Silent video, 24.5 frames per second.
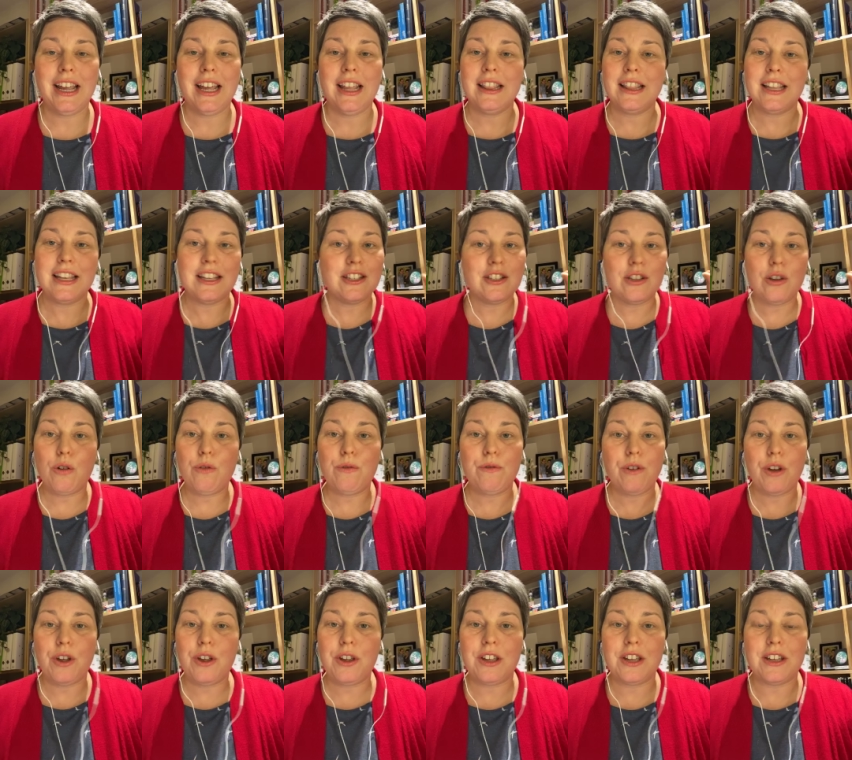Their sole
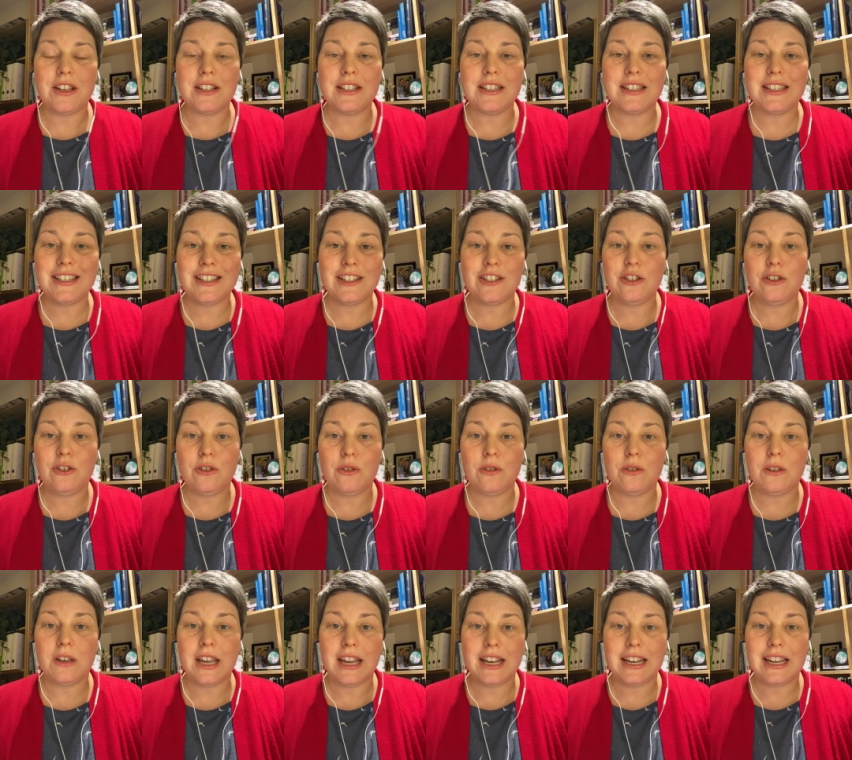focus is
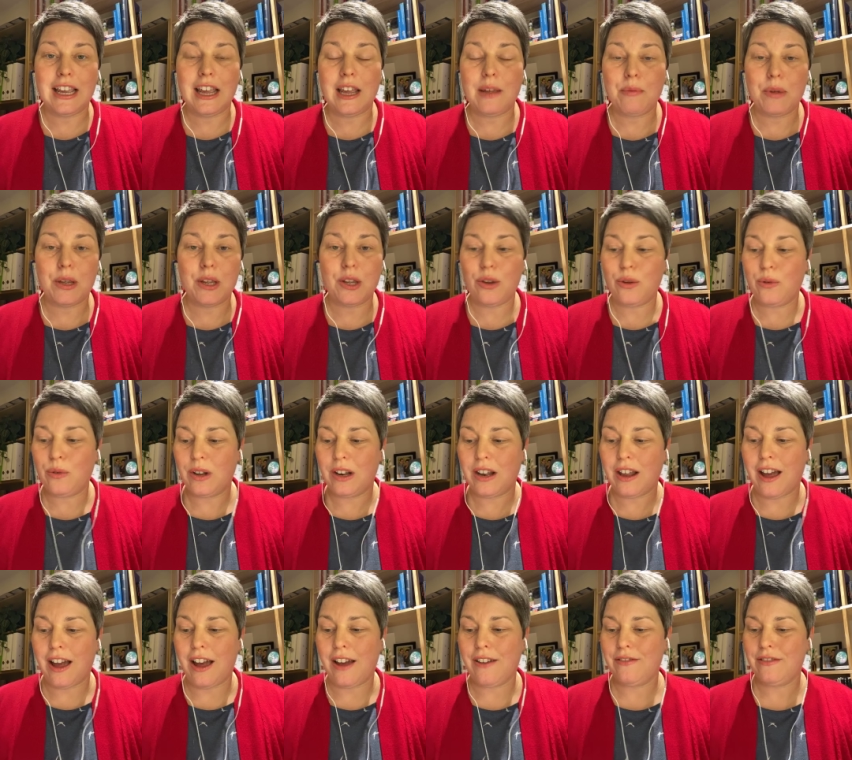you and keeping you
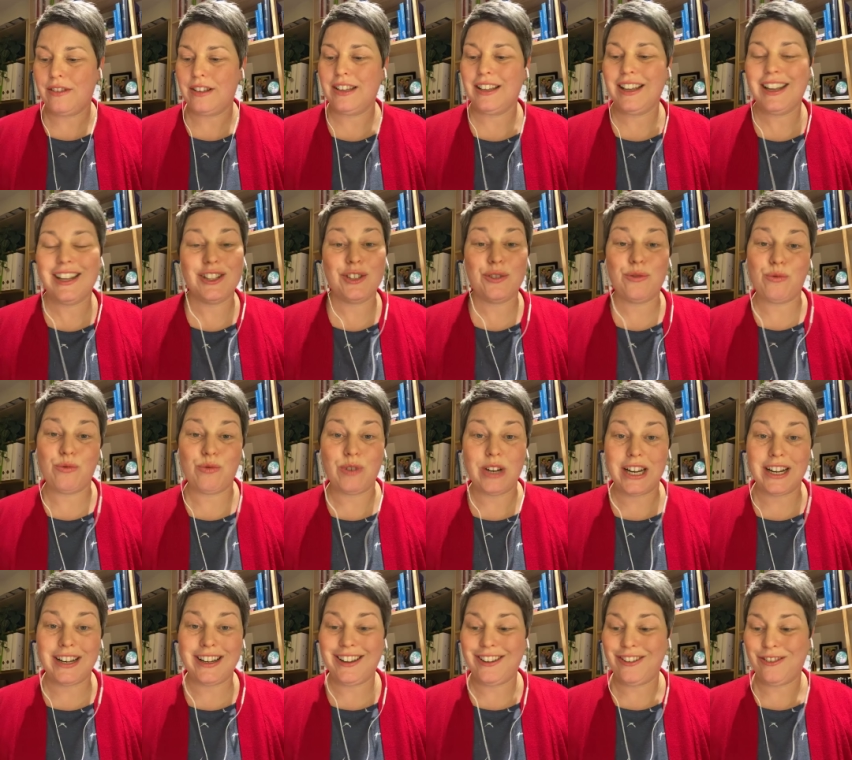alive. It's
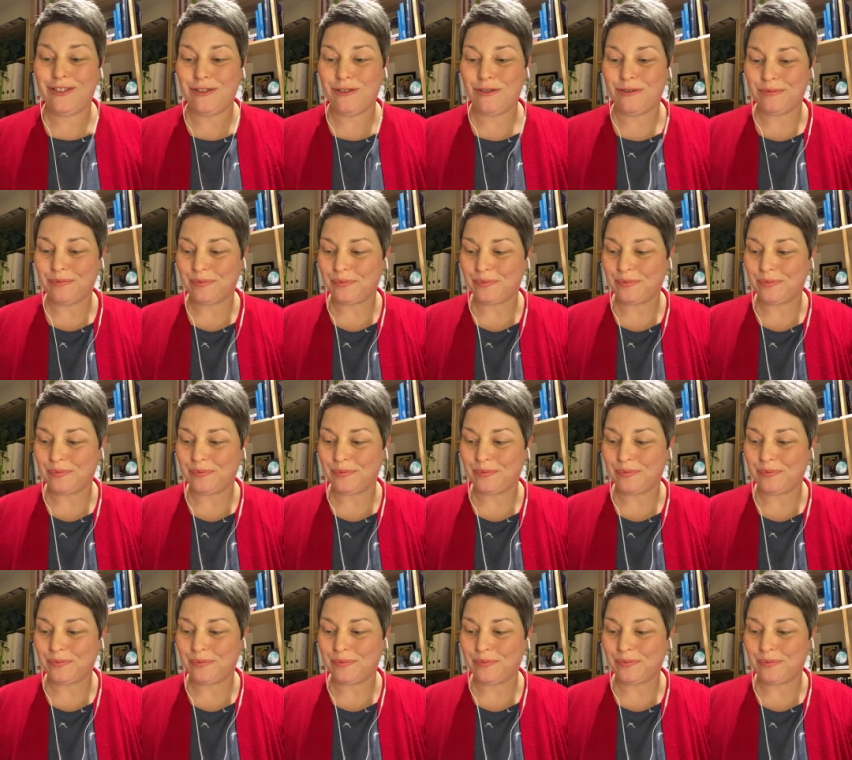really cool.